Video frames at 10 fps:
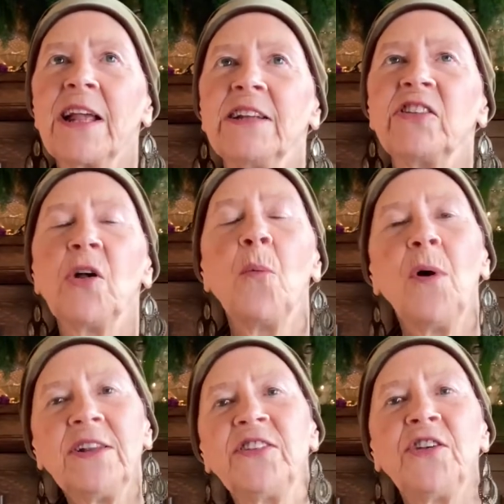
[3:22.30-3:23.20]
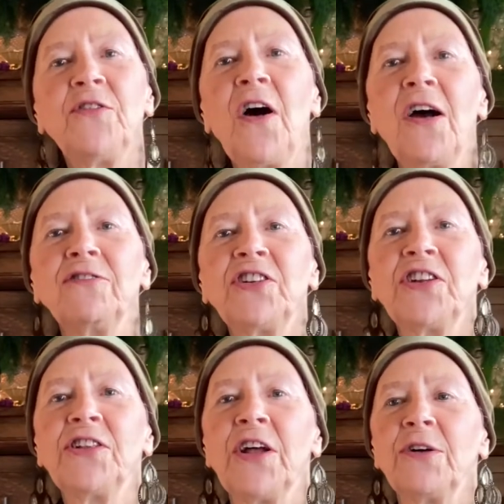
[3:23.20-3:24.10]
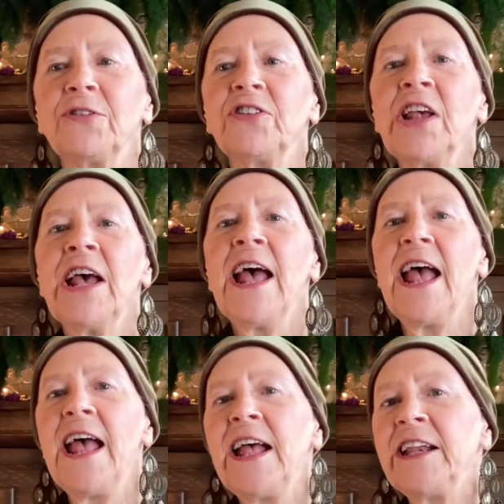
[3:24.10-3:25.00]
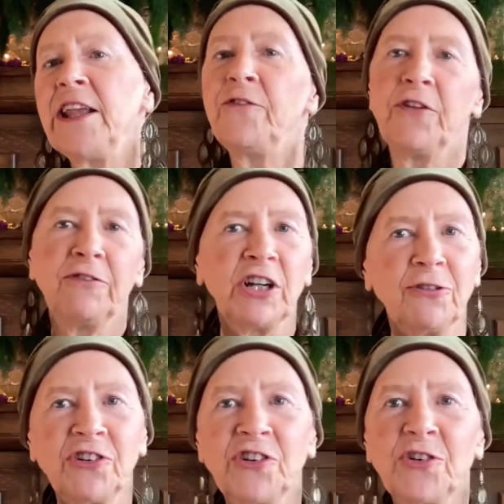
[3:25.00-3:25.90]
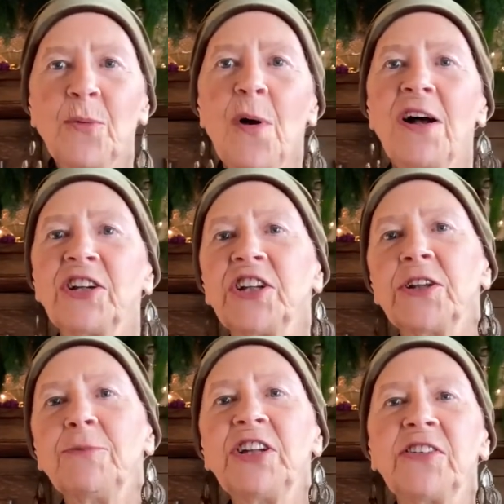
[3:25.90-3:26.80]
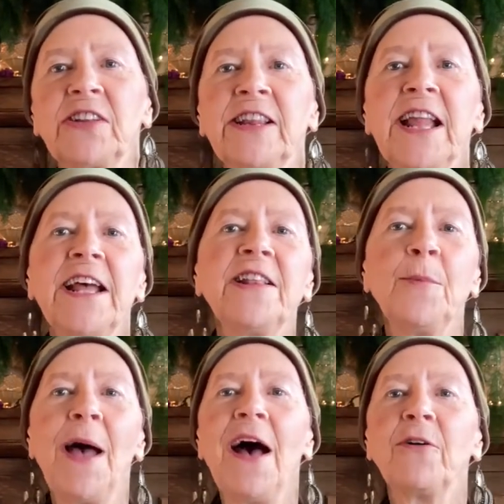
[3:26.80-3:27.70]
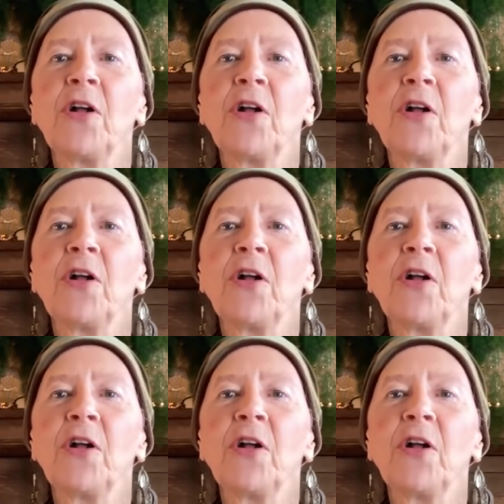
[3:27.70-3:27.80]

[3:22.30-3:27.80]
So once you've harvested those, and if you've chosen to wash them, just lay them out